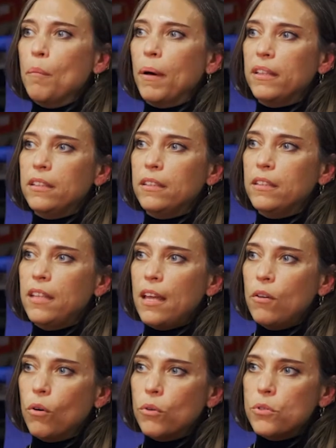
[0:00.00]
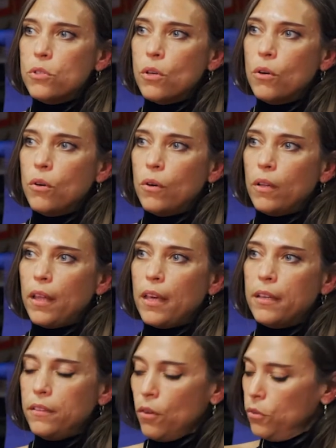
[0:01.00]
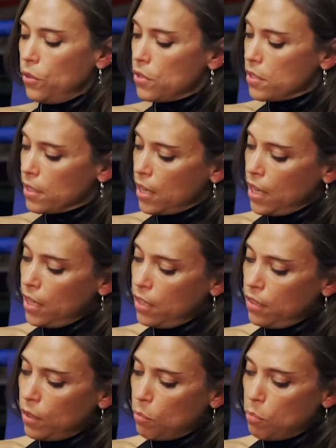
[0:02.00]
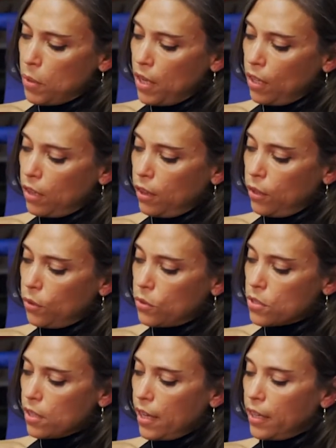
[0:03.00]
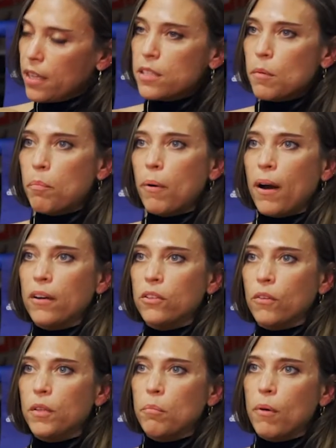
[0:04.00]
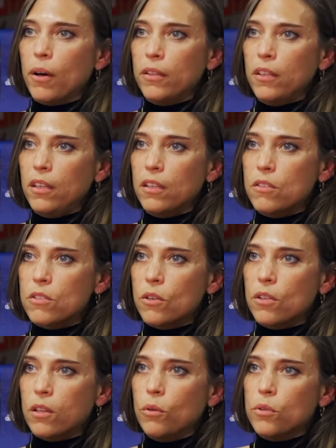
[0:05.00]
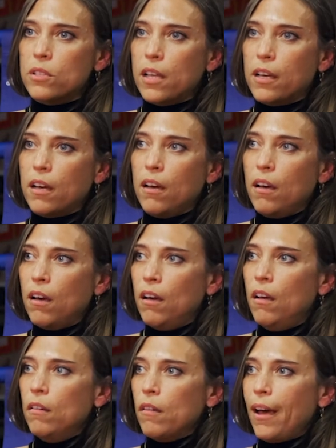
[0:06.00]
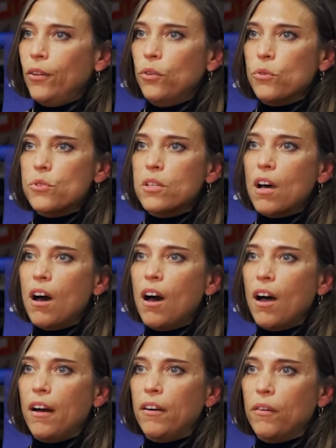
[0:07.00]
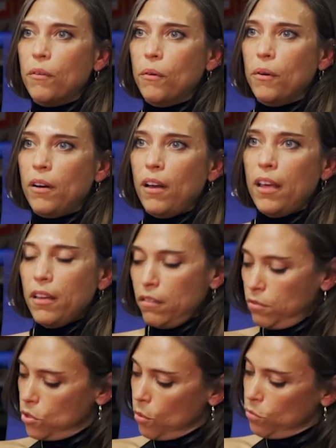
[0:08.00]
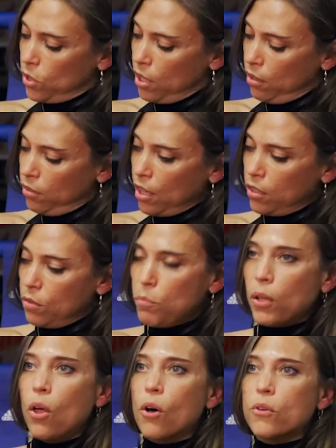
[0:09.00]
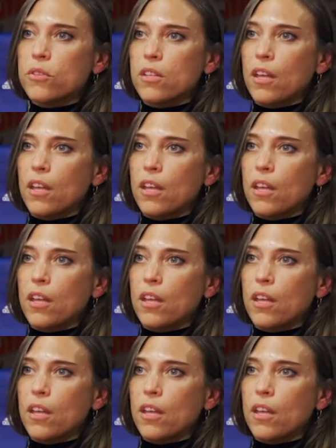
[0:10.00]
But then also, like on the skin, the pink looks like it's a part of the body. So it looks like a, I don't know, scar or like something that belongs